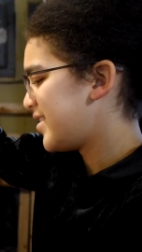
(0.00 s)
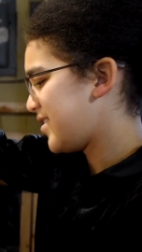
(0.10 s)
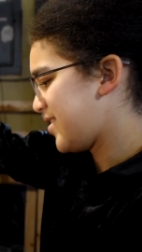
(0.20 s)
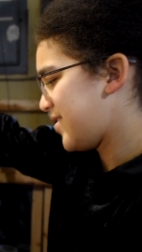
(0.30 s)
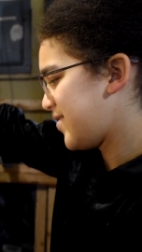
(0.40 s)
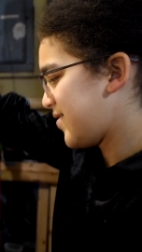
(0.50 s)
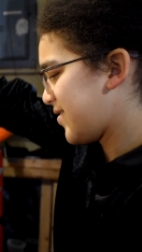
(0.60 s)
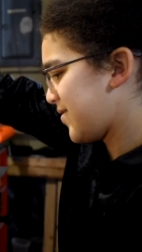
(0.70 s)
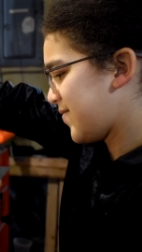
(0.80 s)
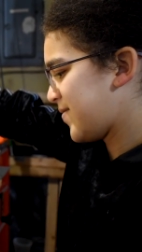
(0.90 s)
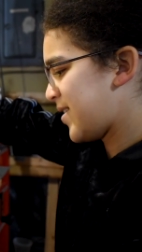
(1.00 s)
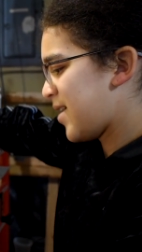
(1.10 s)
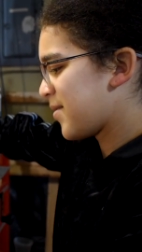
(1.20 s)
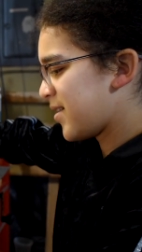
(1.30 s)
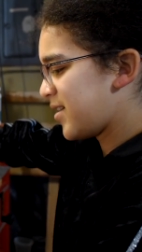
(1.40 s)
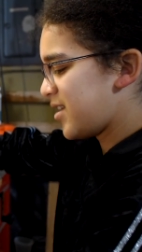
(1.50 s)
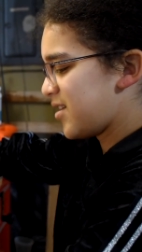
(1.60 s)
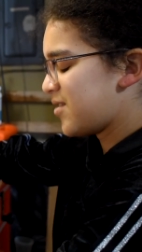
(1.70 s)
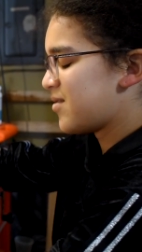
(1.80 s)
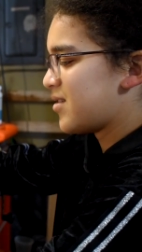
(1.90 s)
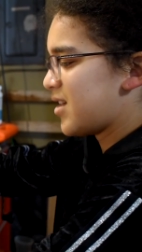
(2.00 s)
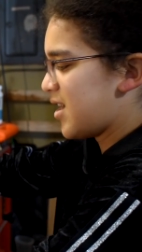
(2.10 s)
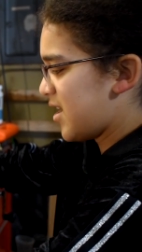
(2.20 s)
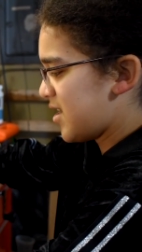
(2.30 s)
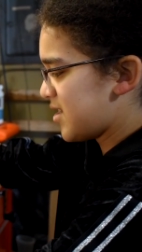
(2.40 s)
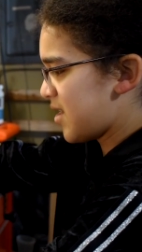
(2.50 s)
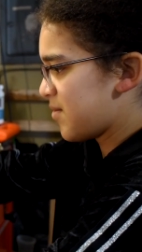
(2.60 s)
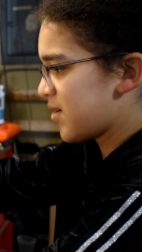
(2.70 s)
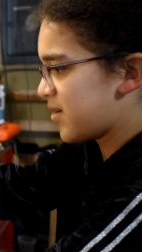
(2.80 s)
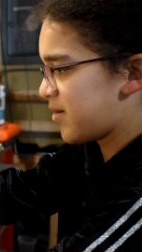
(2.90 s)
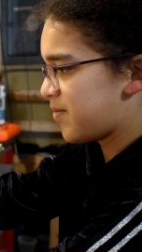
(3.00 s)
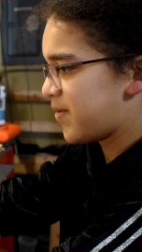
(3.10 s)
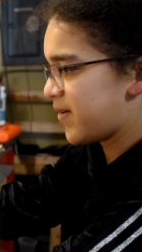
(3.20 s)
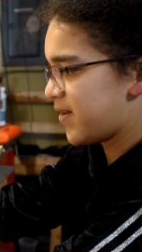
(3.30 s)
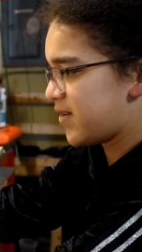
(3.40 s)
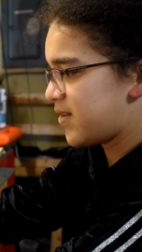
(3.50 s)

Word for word: So what I'm gonna do is I'm gonna put